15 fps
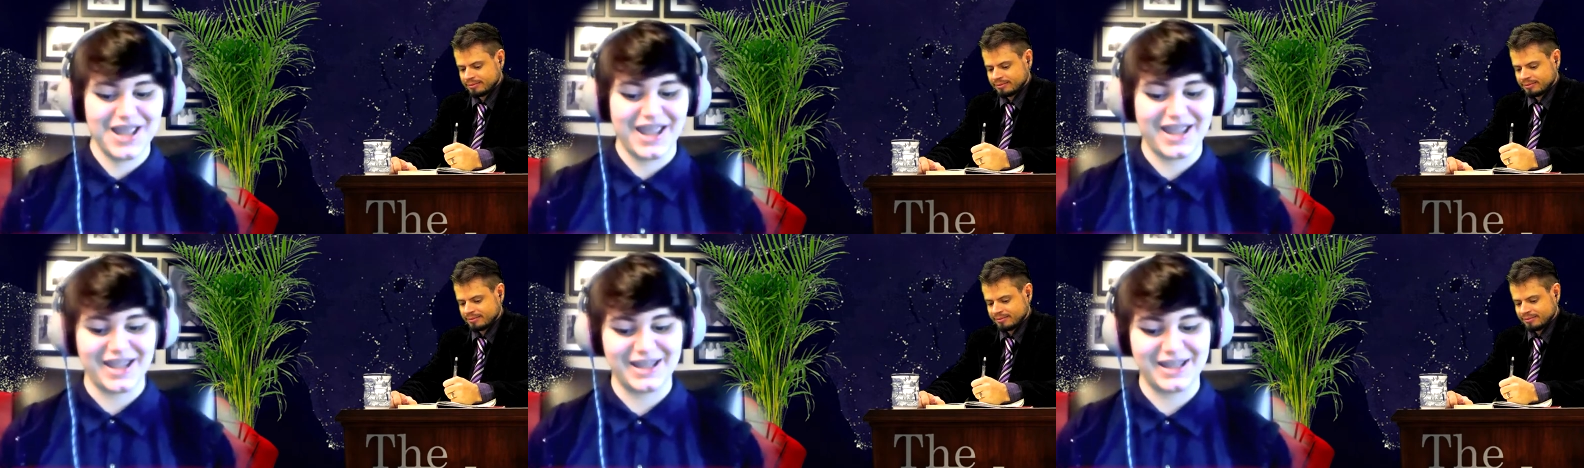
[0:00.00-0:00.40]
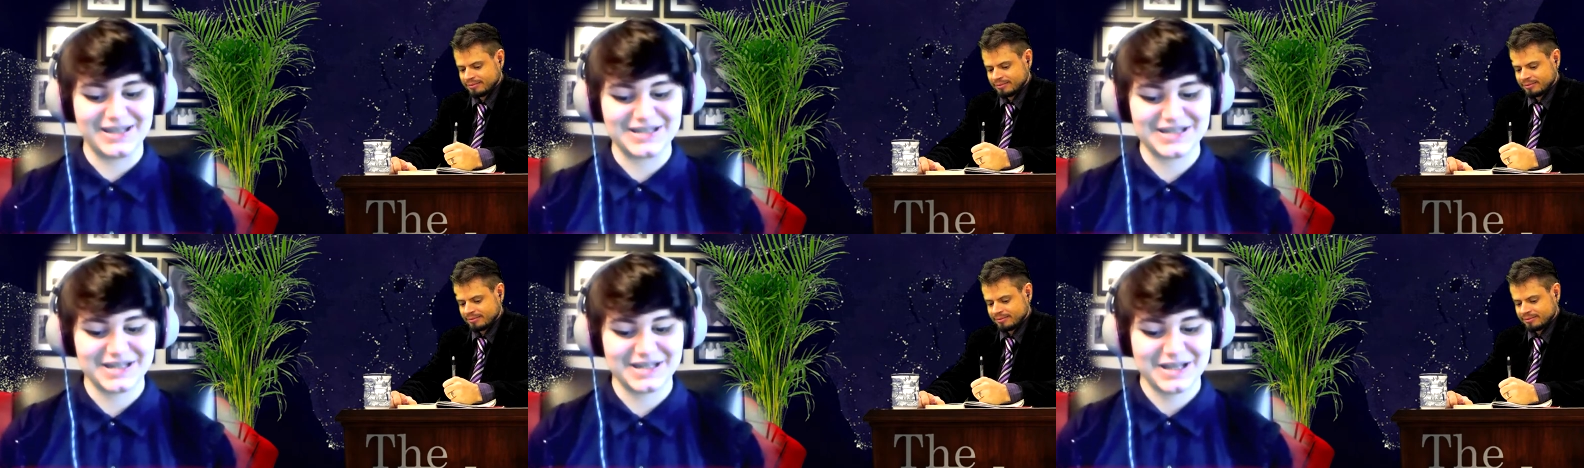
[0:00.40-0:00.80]

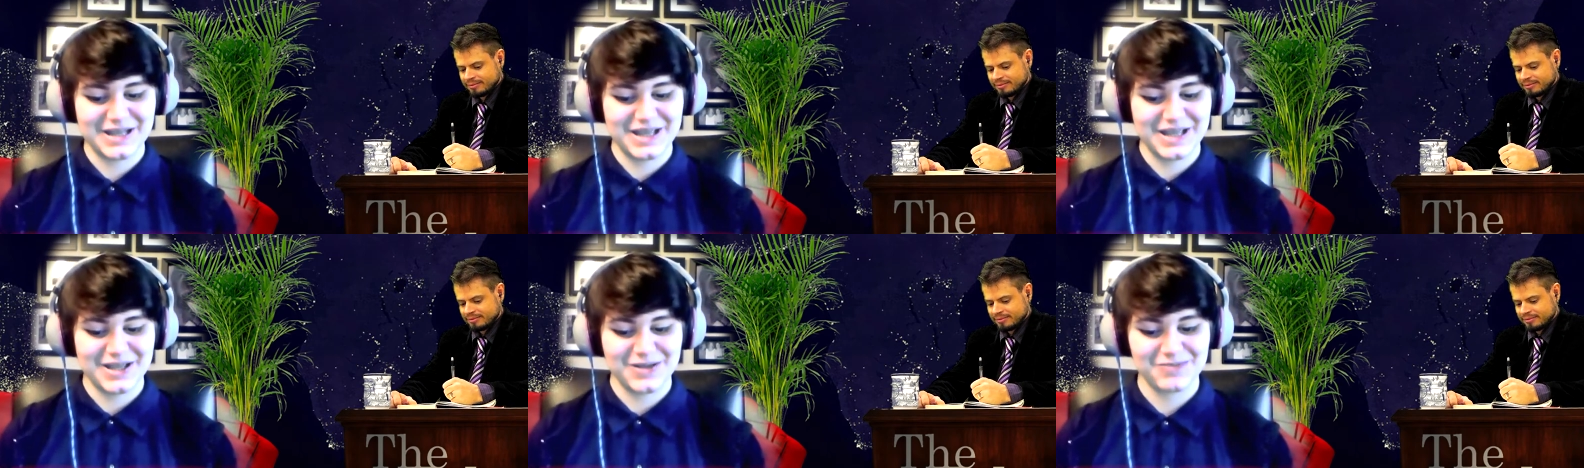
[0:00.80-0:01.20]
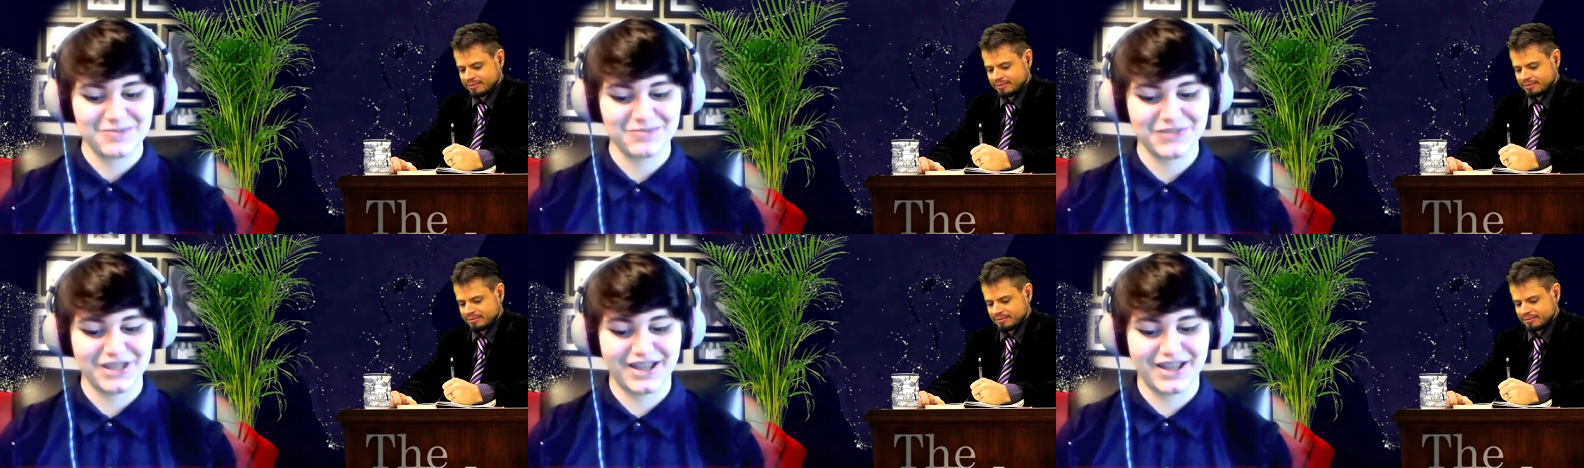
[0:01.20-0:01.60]
Speaker 1: and
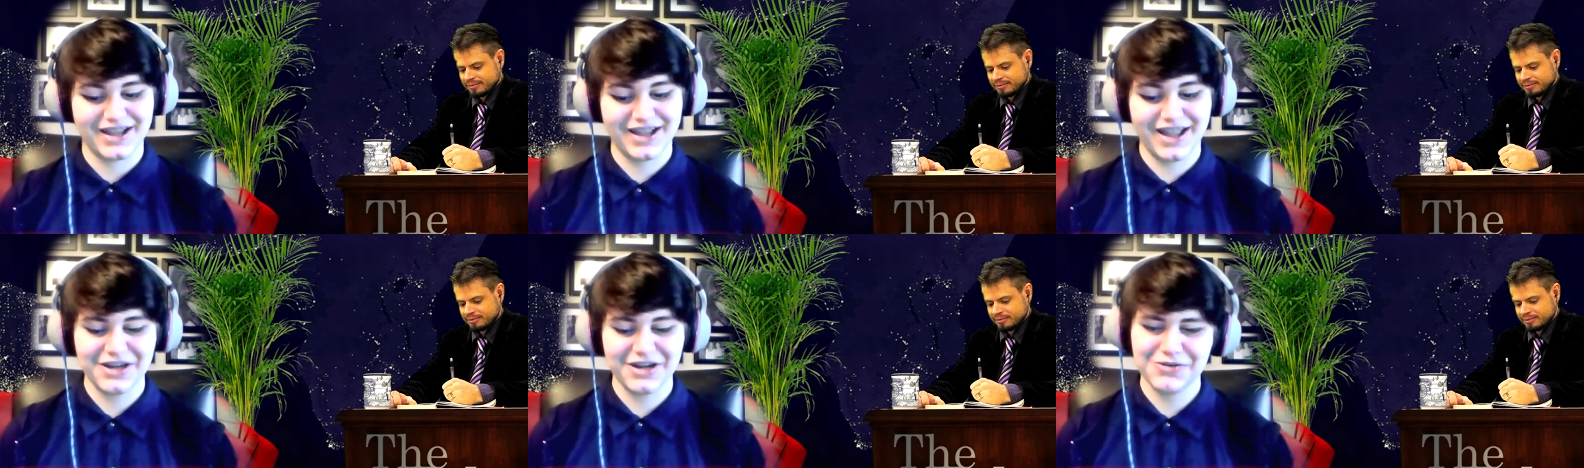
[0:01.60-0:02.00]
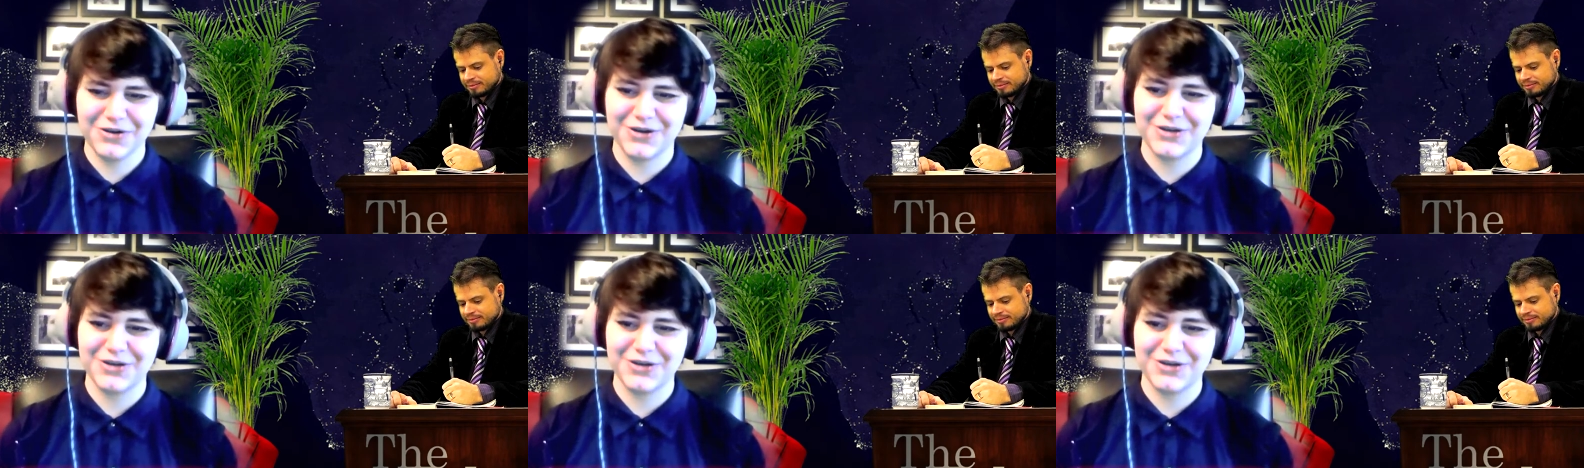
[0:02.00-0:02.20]
I don't know.